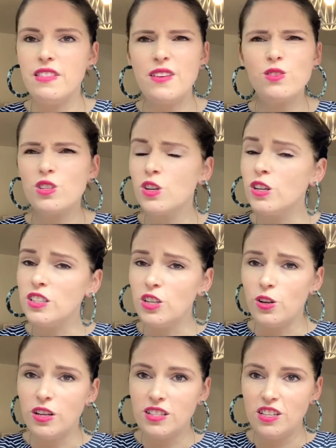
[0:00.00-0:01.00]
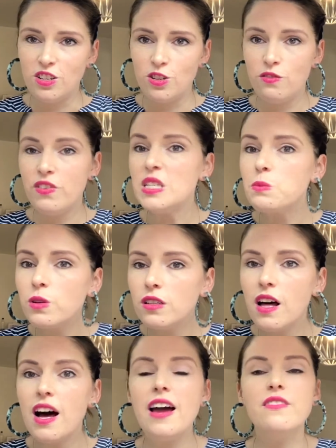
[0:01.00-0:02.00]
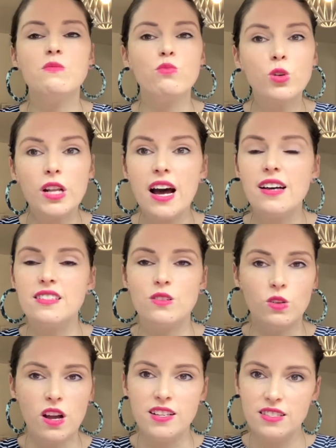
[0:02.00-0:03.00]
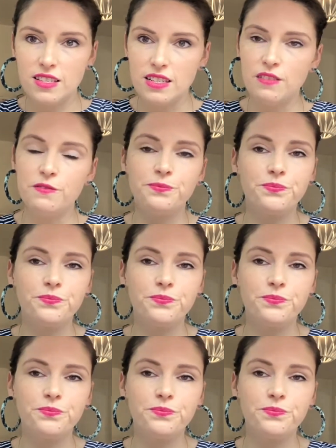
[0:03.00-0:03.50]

They've also got, you know, you can do Facebook lives and broadcasts and all kinds of stuff.